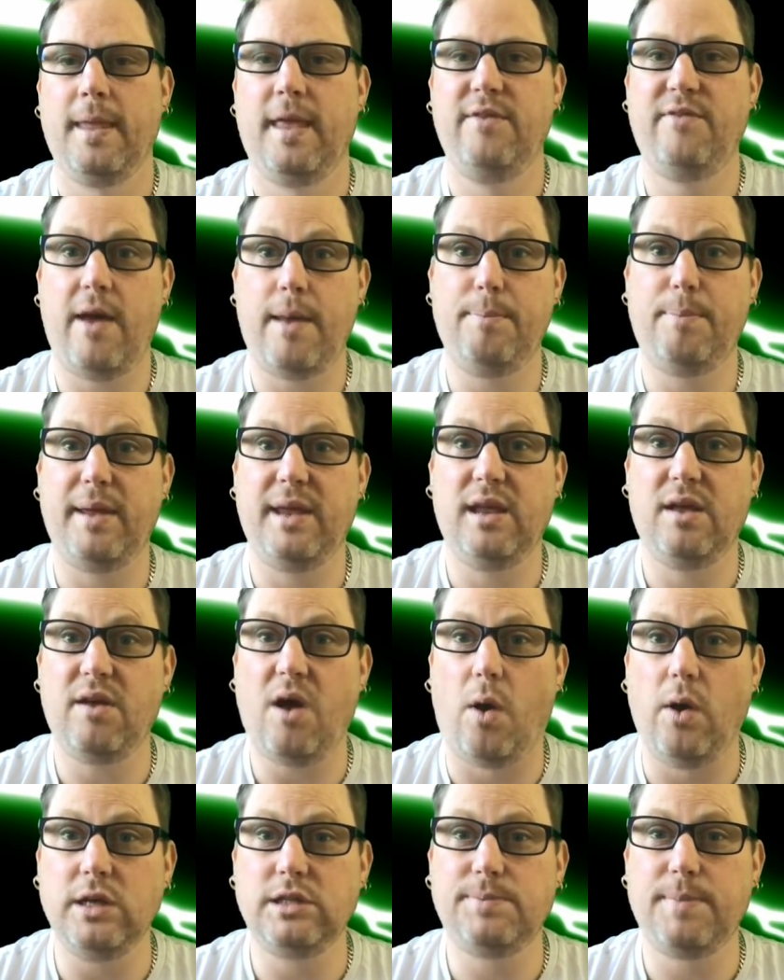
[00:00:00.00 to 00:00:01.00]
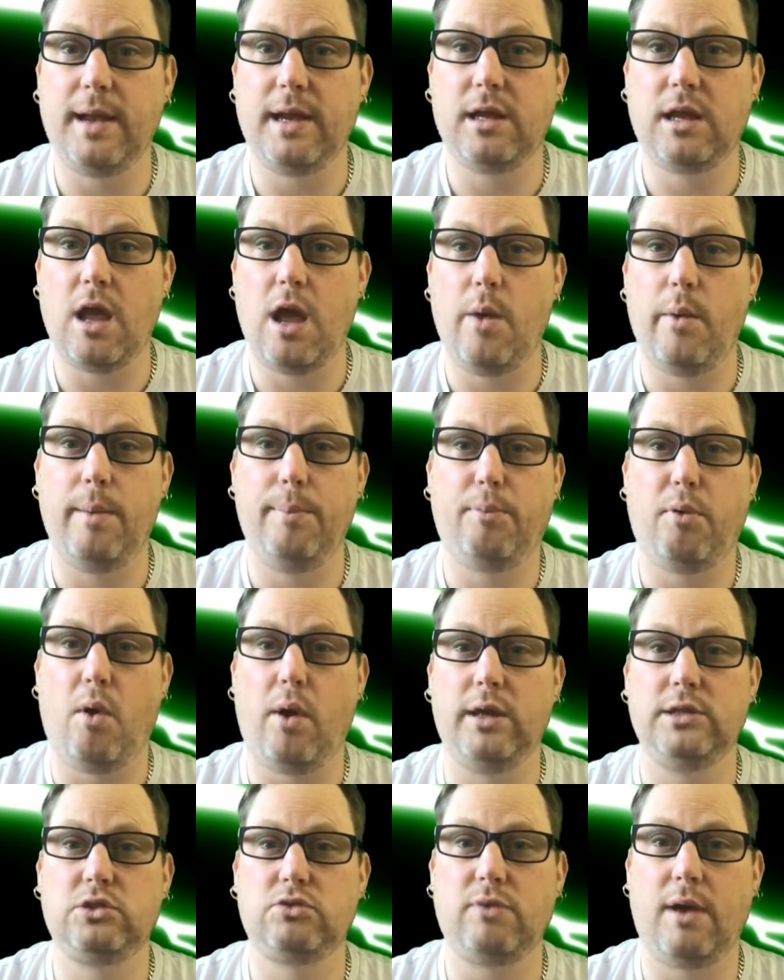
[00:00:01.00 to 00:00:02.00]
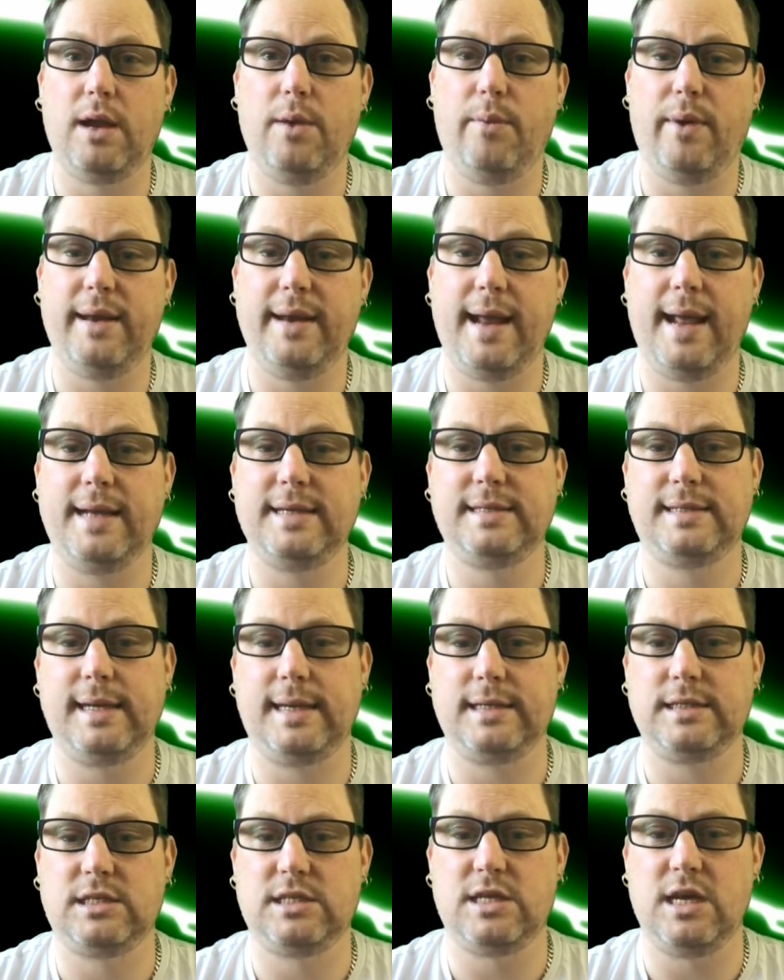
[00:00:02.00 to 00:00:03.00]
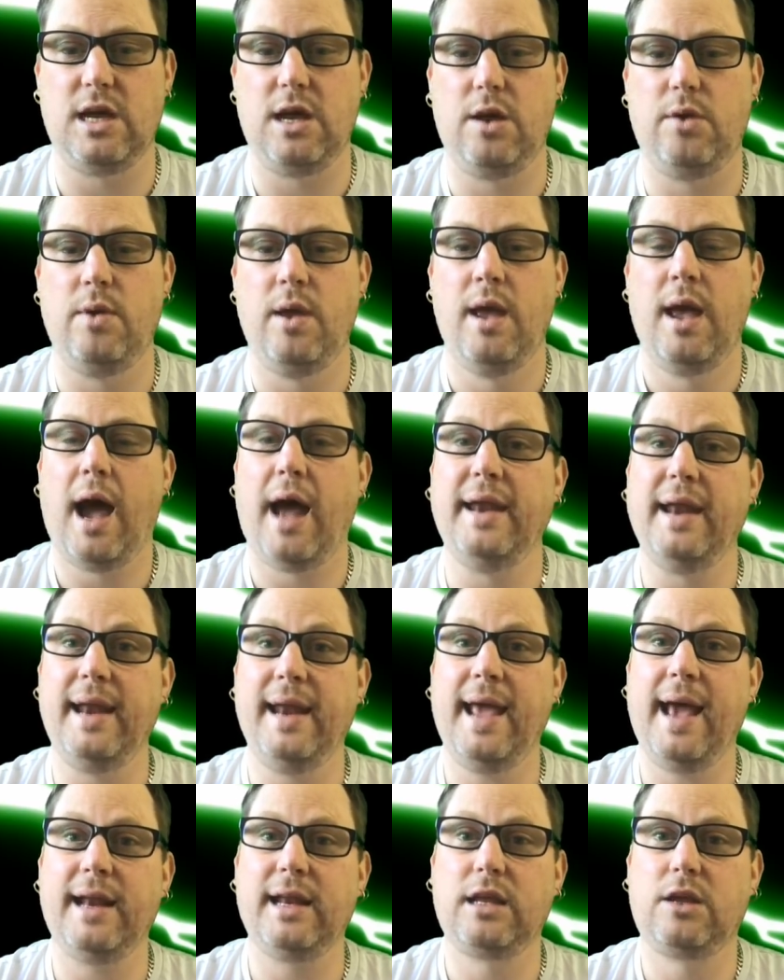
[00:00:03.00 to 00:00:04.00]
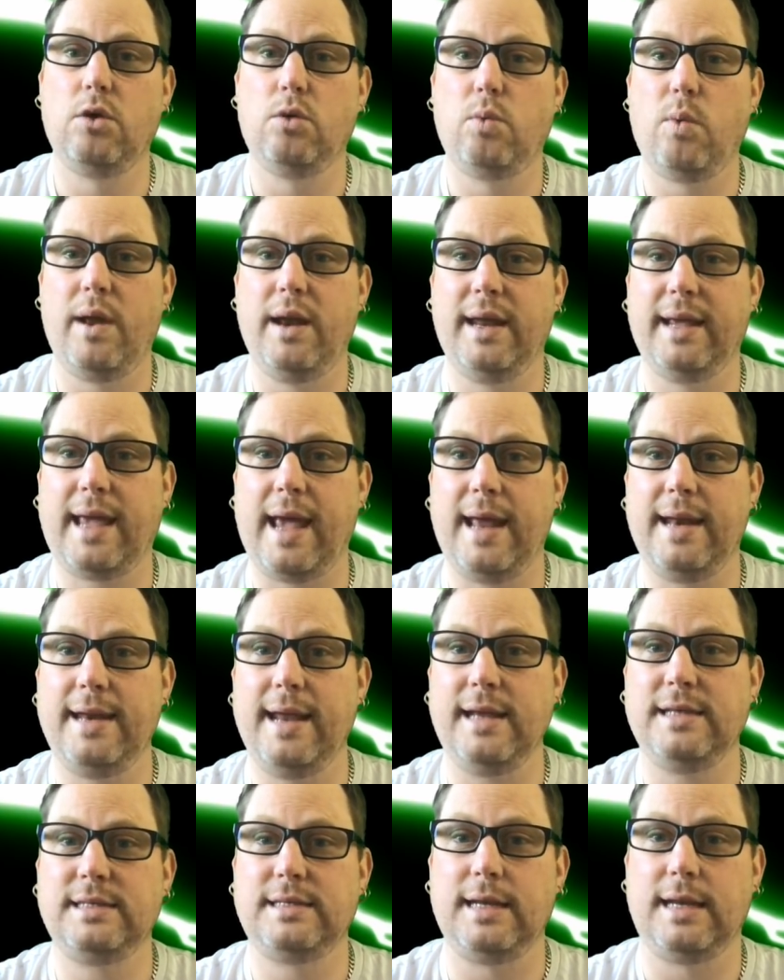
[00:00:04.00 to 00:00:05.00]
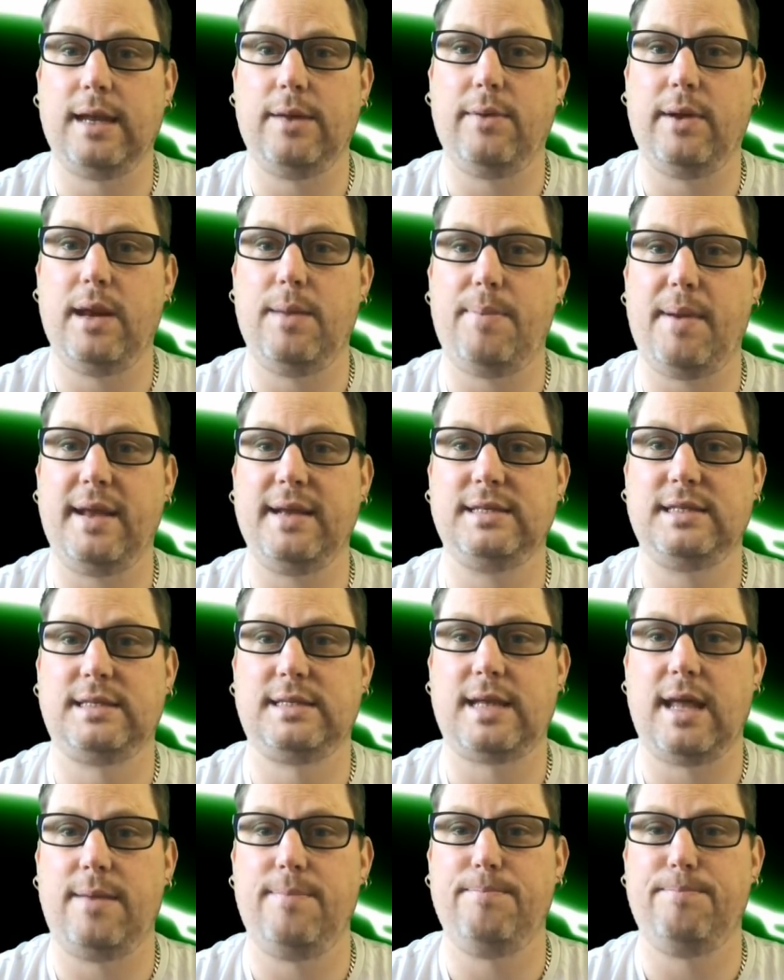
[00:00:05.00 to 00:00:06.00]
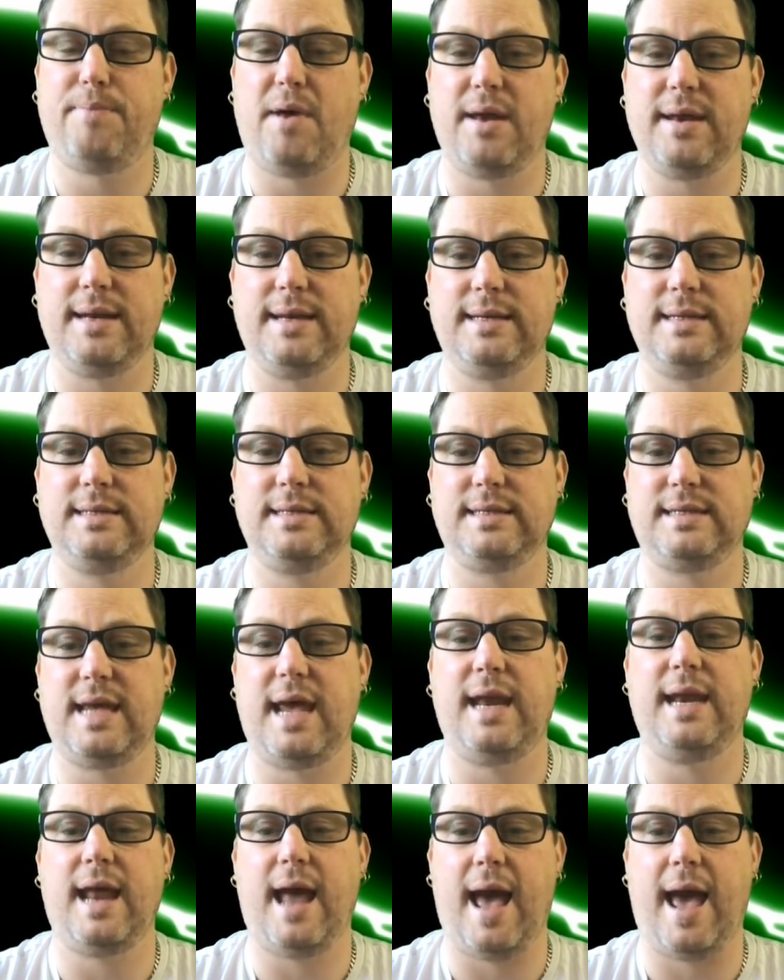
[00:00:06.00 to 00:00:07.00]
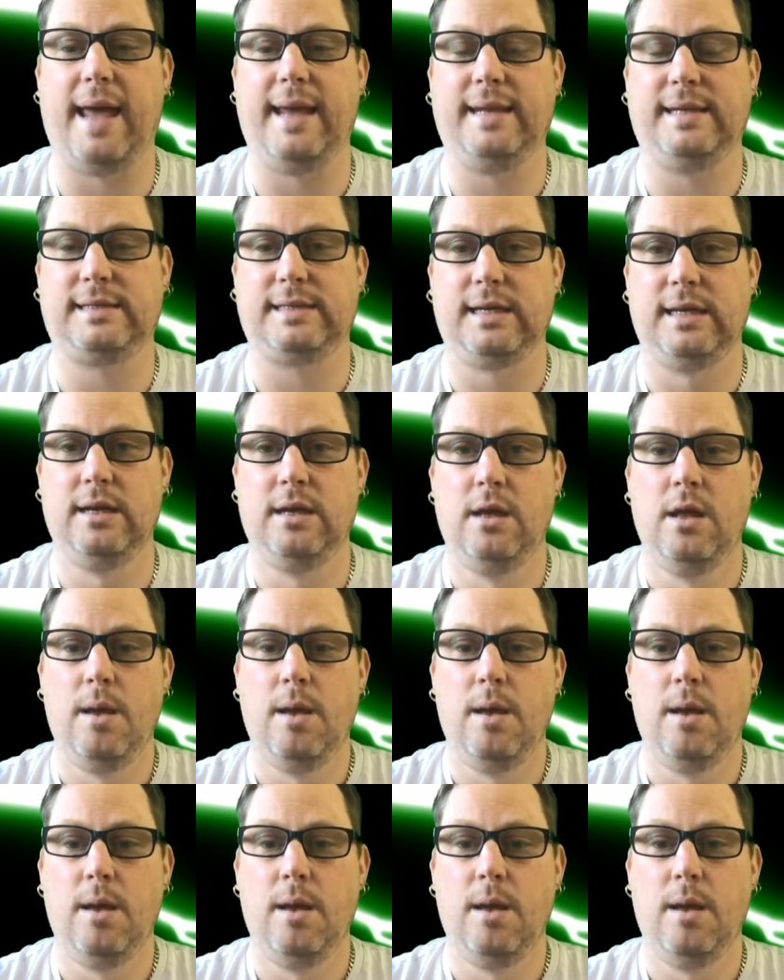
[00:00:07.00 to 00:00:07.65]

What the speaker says: He then beat Iceman Gerwin Price, great win there, 6-2. And then he had a good win again yesterday when he beat Stephen Bunton 10-8.